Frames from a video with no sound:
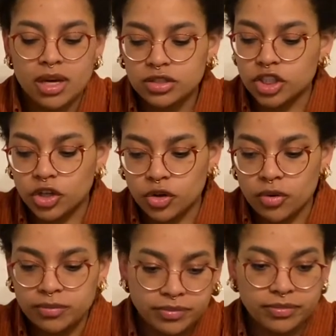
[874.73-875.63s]

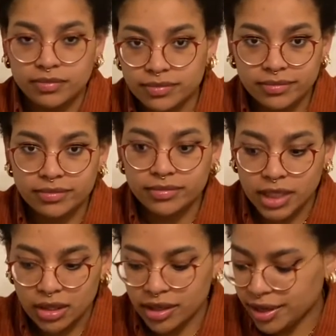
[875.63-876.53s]
So
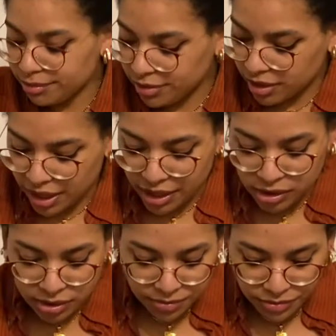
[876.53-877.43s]
yeah,
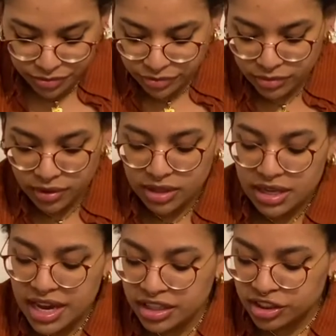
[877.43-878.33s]
that.
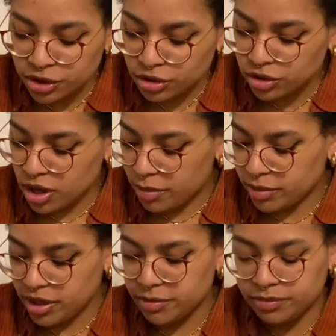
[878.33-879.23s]
And she also got
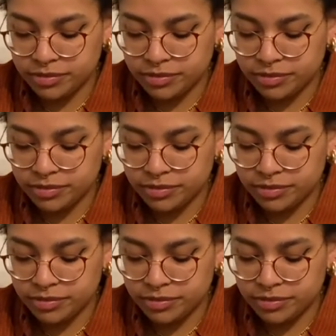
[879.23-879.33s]
me